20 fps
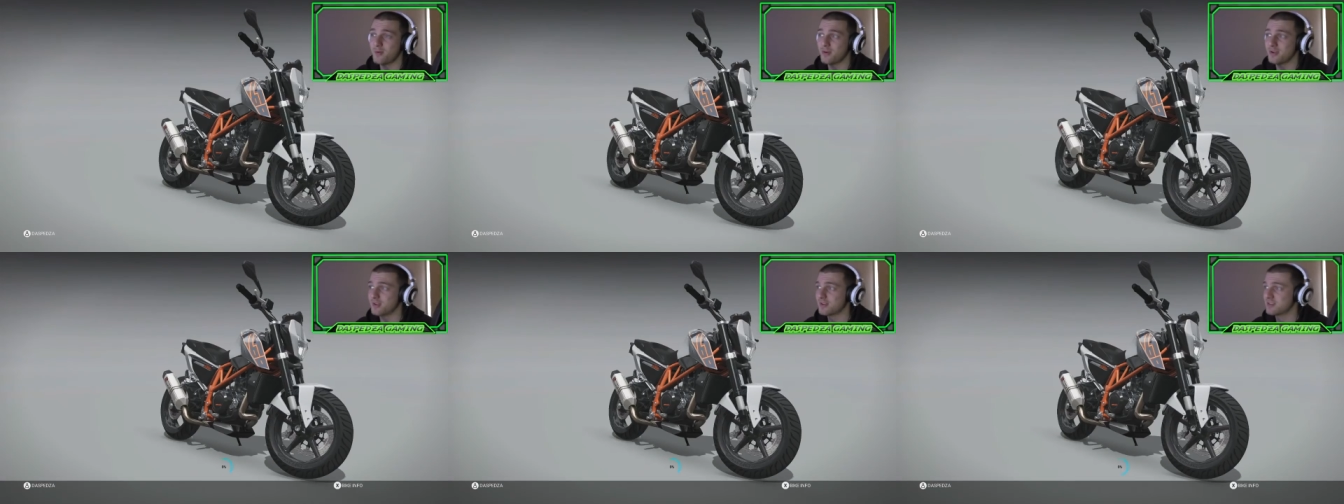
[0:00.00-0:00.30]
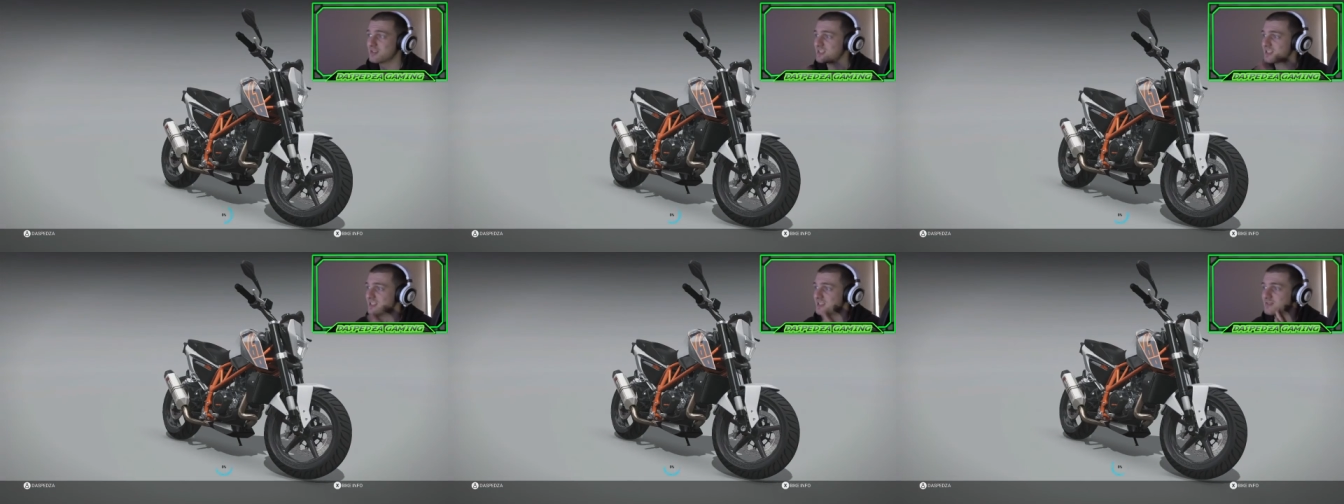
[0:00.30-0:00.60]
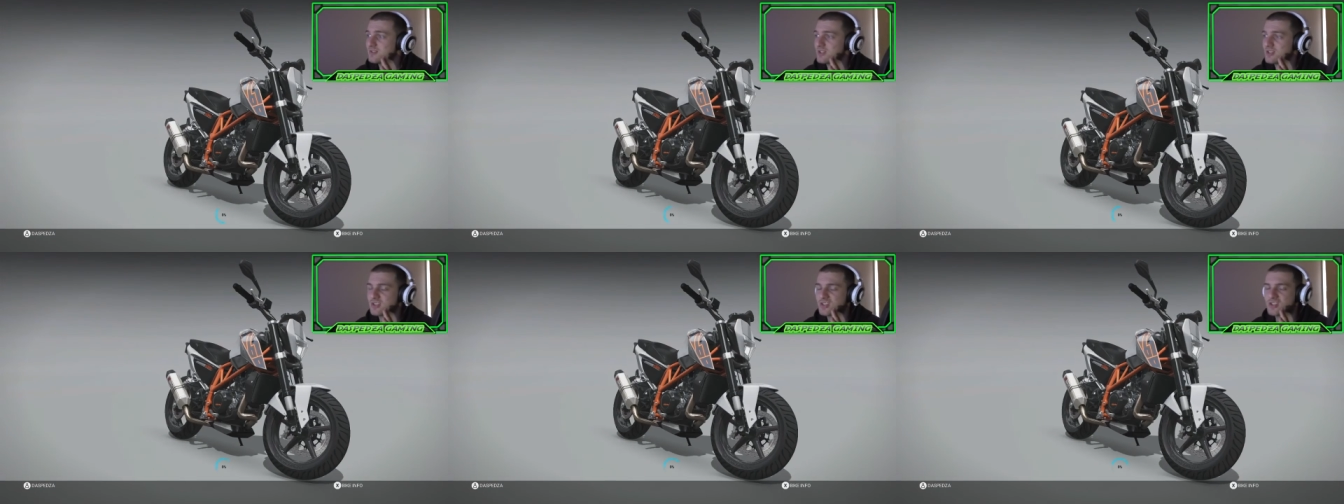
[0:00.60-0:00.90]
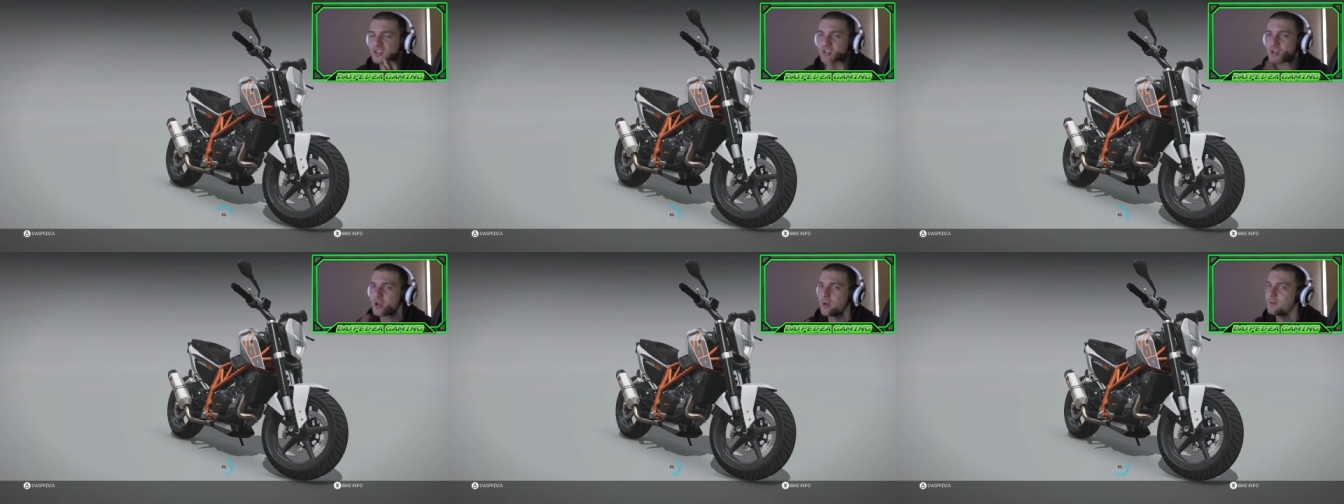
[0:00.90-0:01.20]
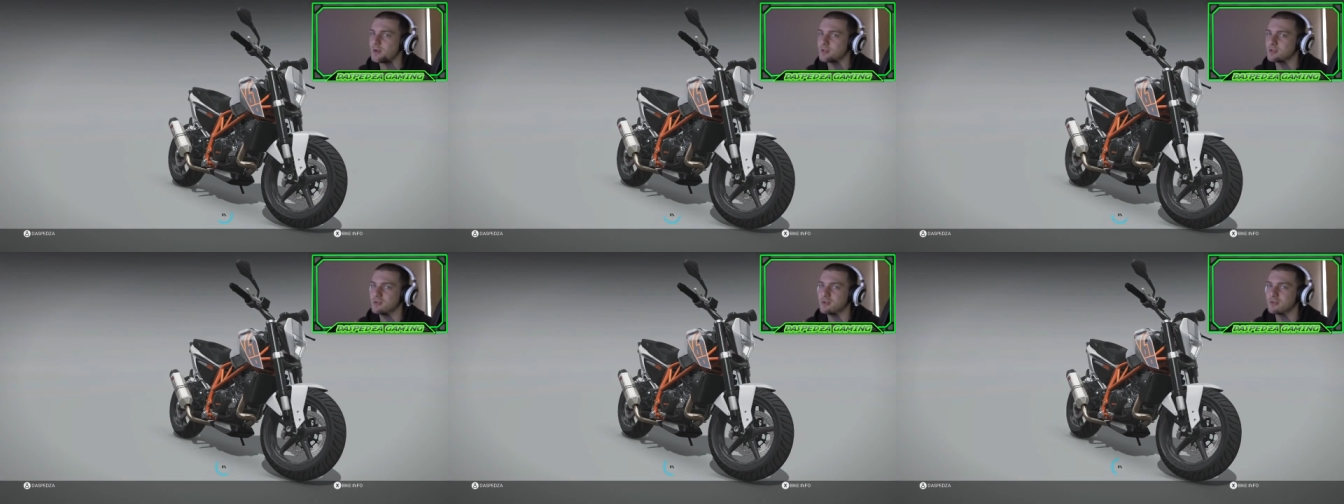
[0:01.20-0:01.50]
on it because it gives it so
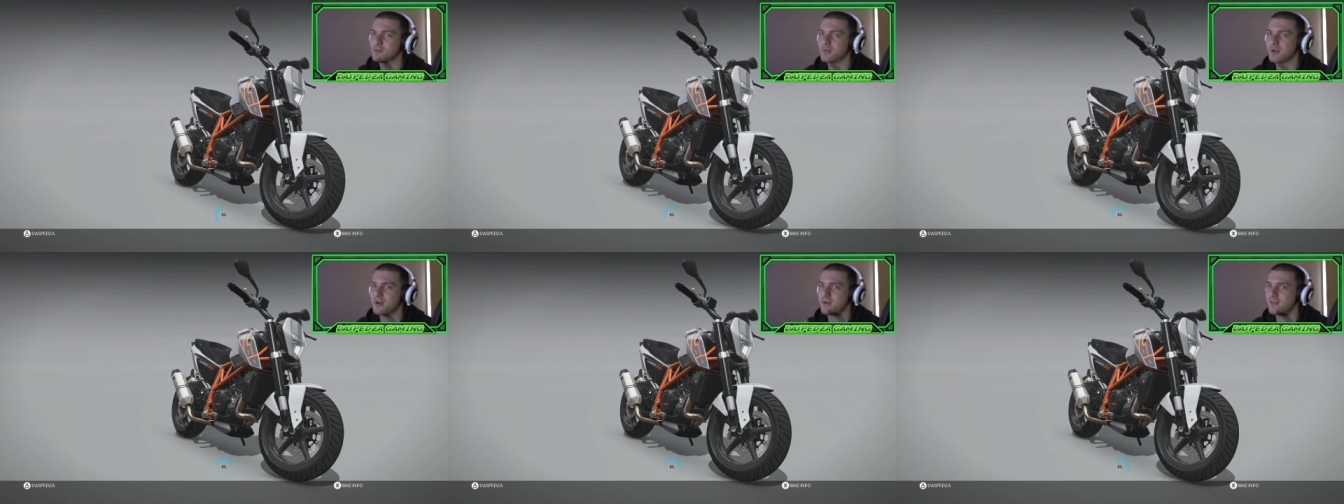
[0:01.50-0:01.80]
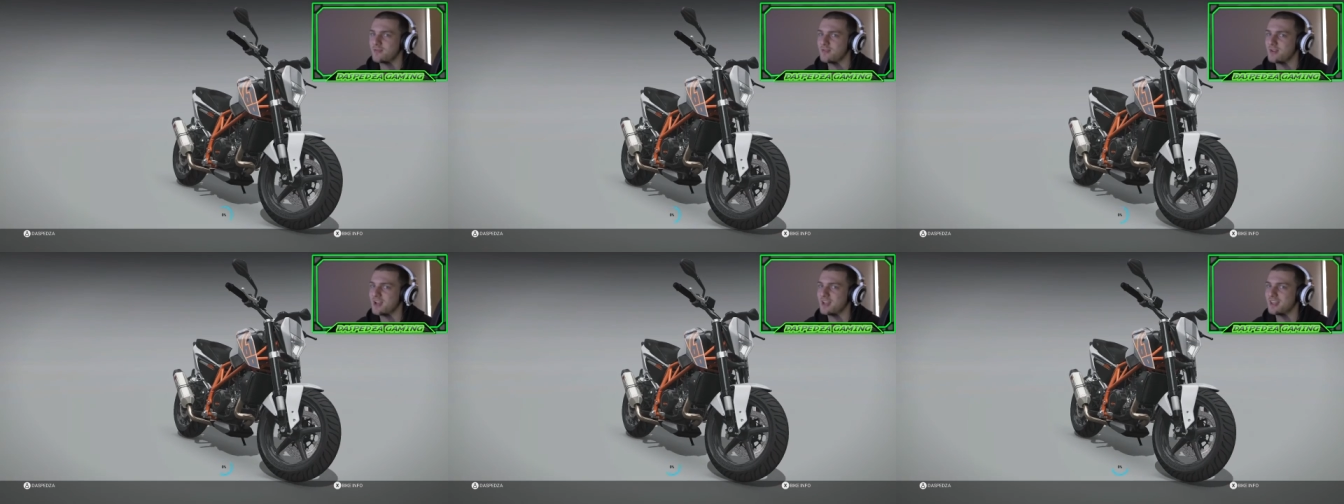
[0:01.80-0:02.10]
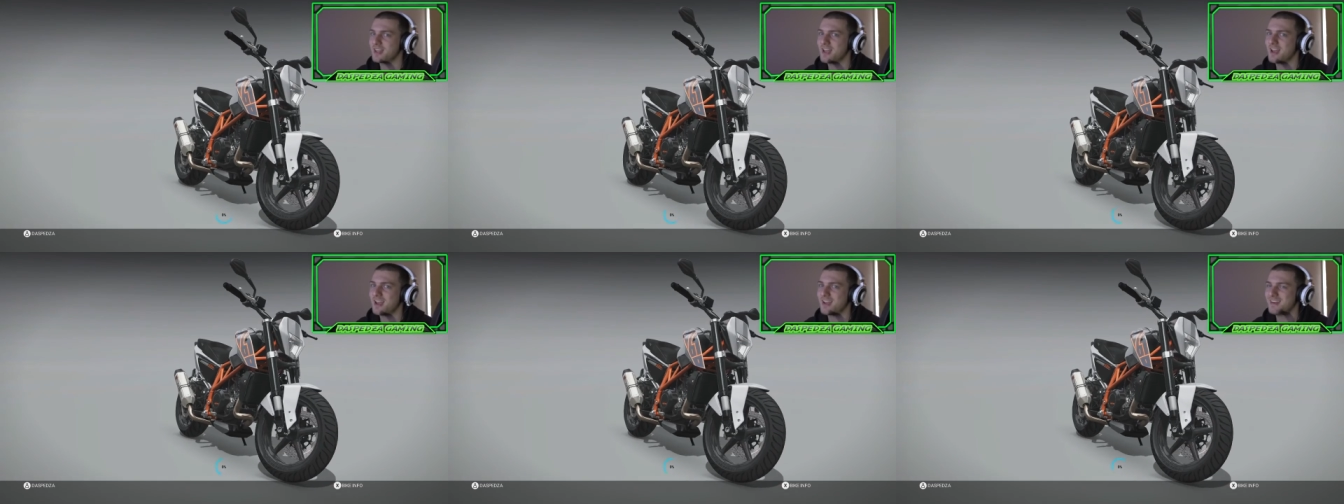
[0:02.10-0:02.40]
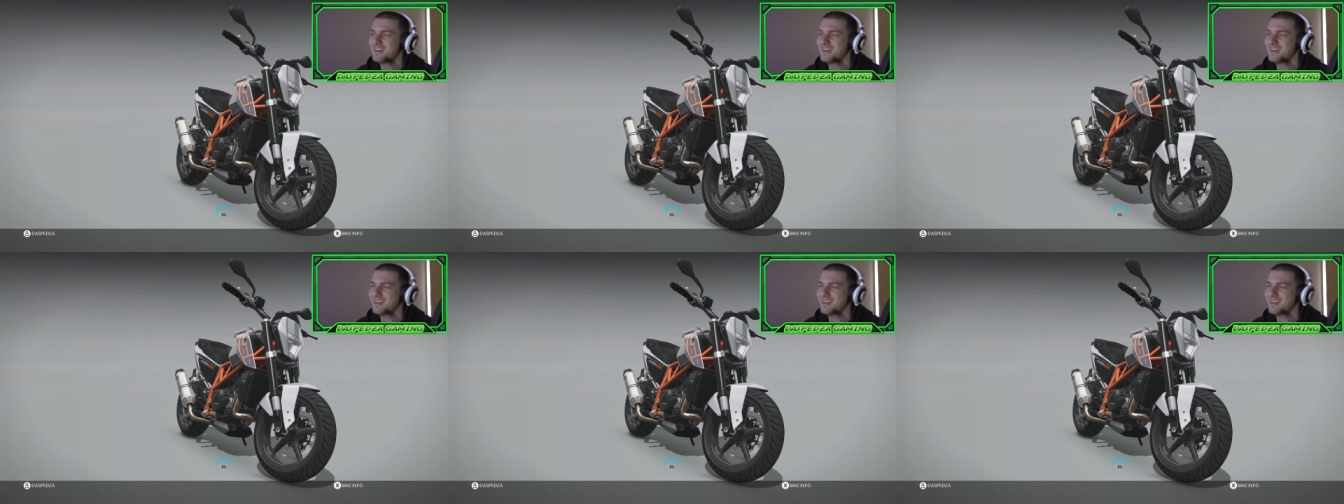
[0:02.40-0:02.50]
much horsepower if you add that.